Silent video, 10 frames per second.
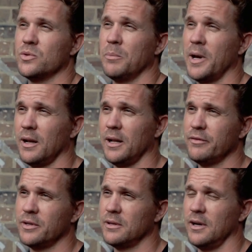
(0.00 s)
to about
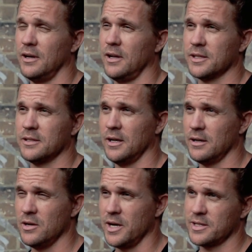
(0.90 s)
11, and I like to get
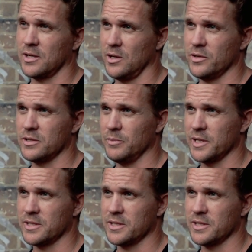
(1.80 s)
nice and close to my